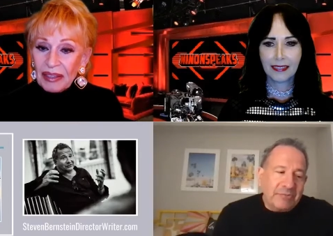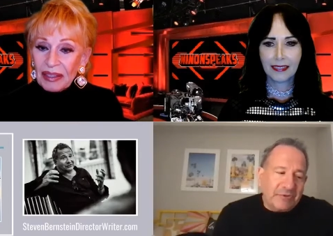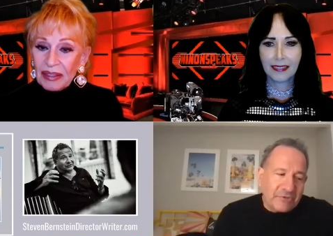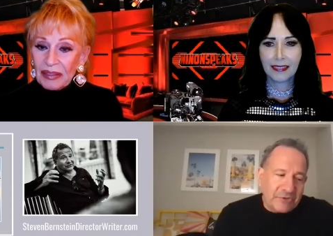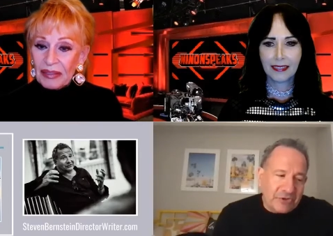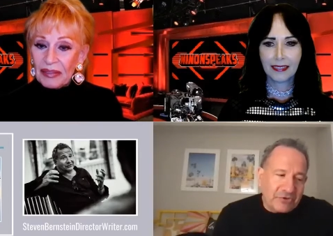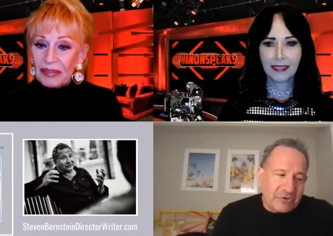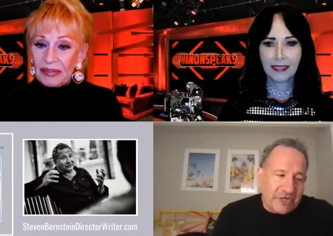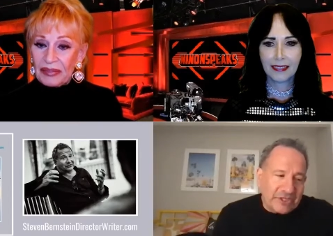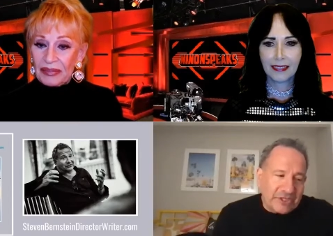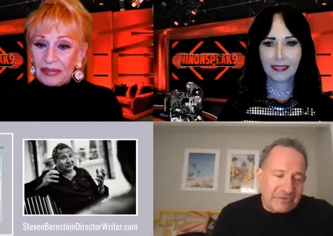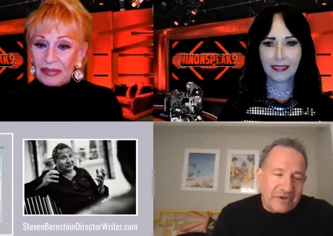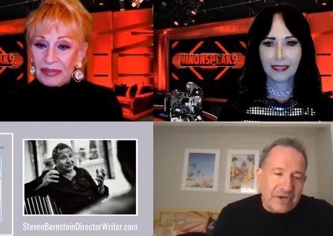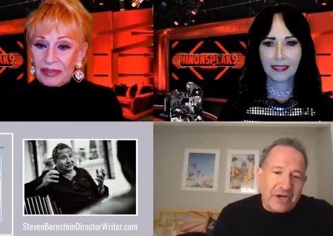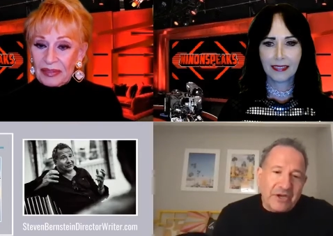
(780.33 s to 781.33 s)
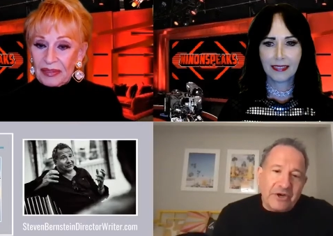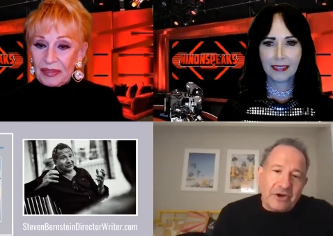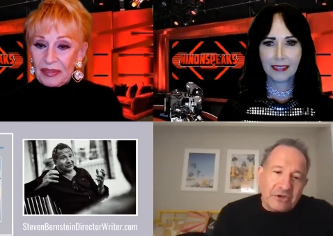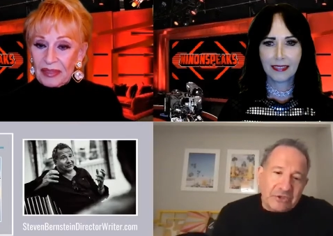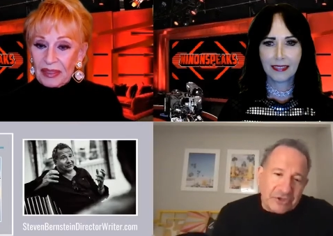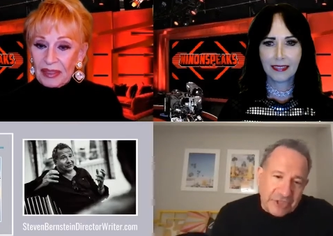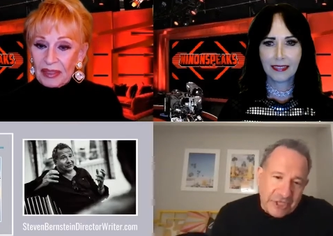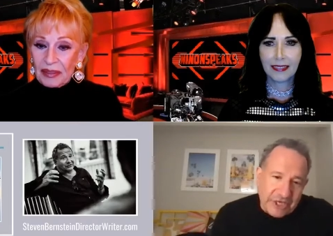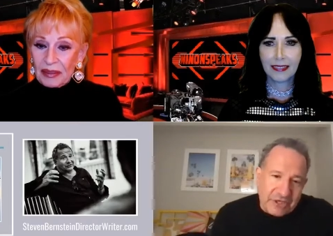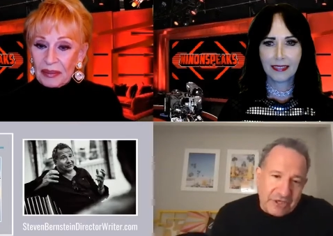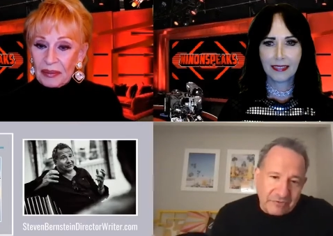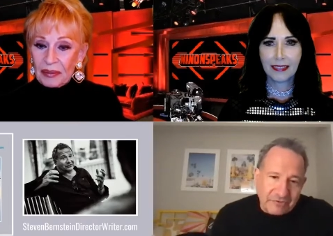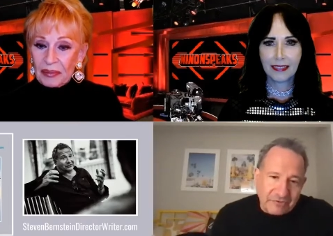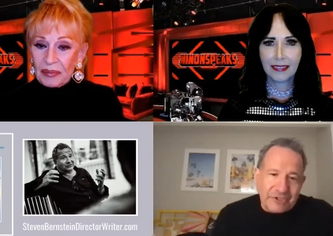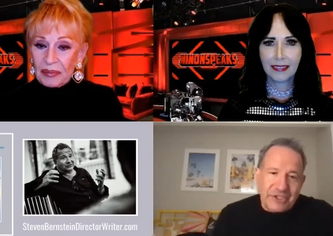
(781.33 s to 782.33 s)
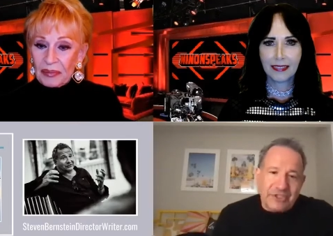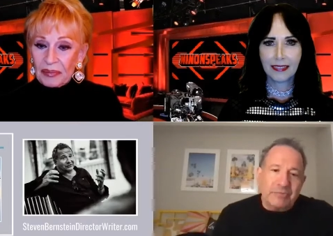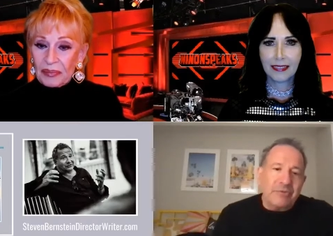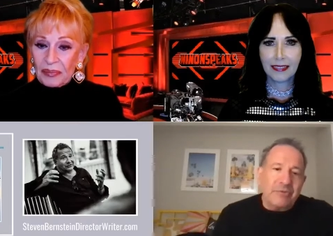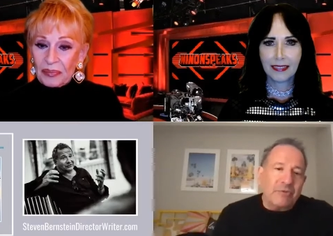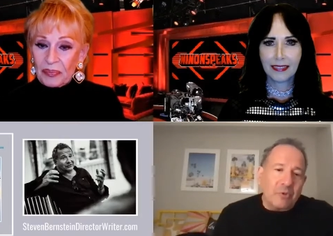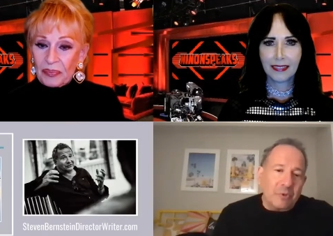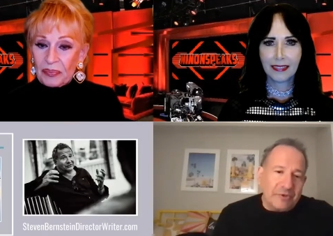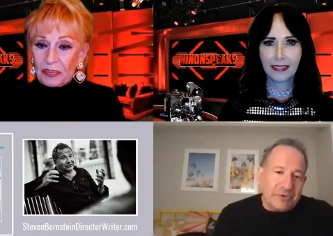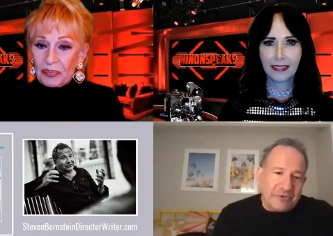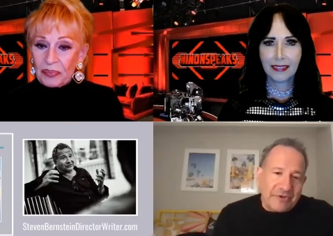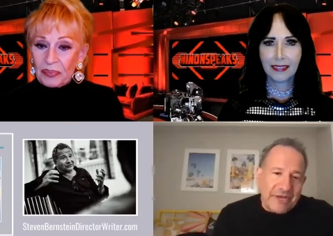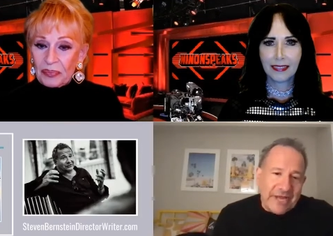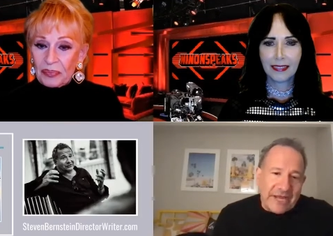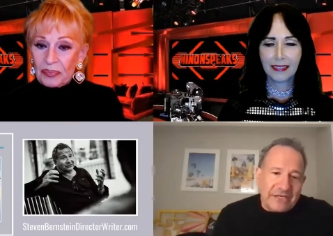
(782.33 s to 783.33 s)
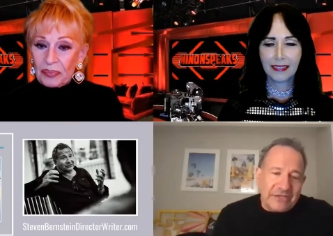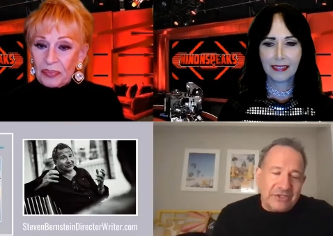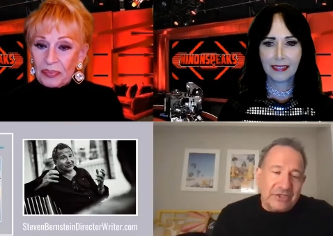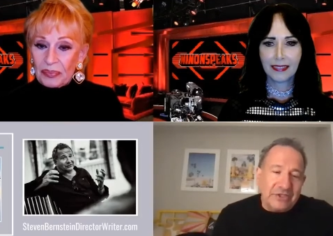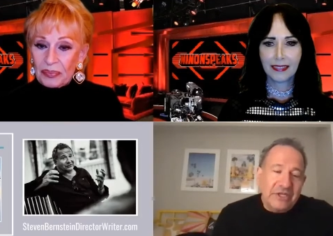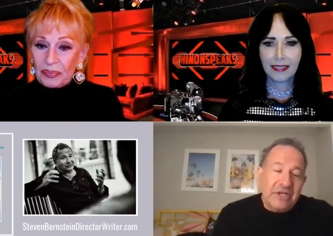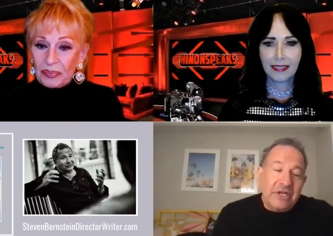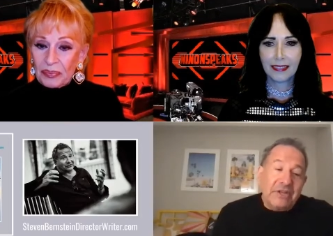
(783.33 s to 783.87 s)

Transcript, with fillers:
Speaker 1: but for the grace of God, ourselves in the performance of an actor.